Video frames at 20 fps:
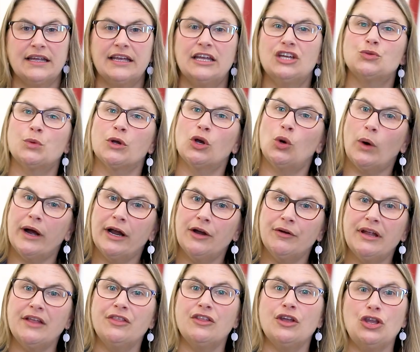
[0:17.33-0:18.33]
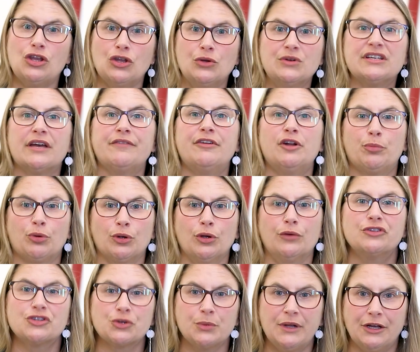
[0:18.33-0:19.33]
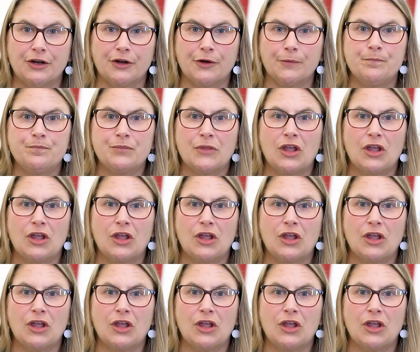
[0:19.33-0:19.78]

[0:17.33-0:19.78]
is requiring the use of an approved screener.